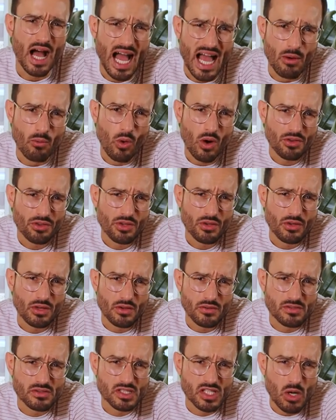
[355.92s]
I wonder
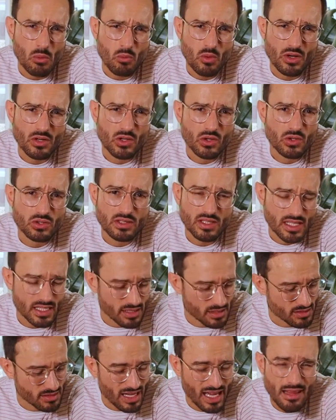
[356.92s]
if someone could
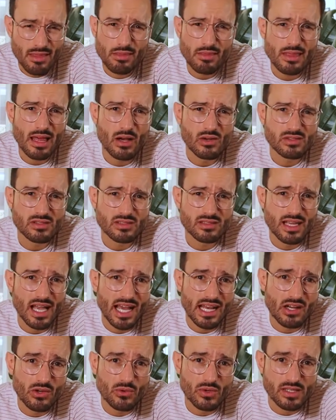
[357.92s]
eat 10,000
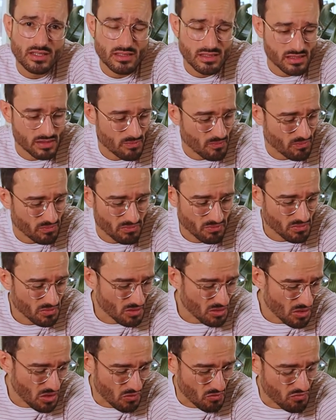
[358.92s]
calories
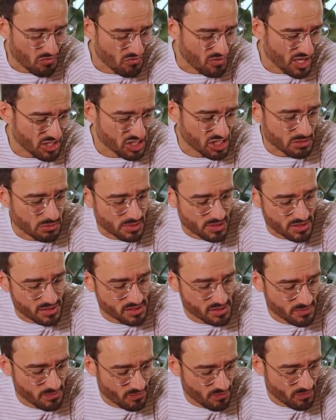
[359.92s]
of
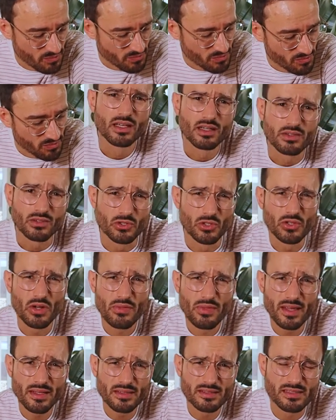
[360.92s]
vegetables. Do you
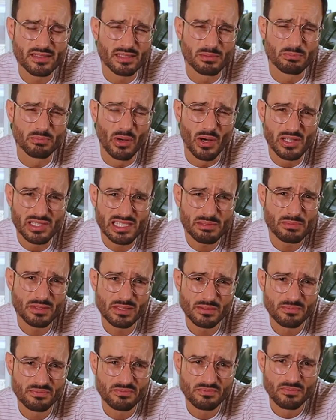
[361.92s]
think this is
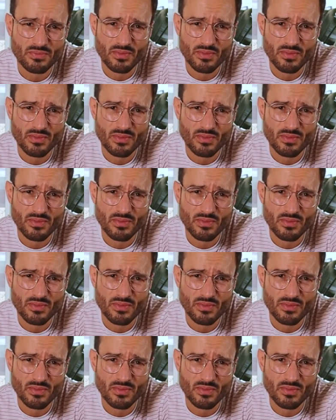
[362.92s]
possible?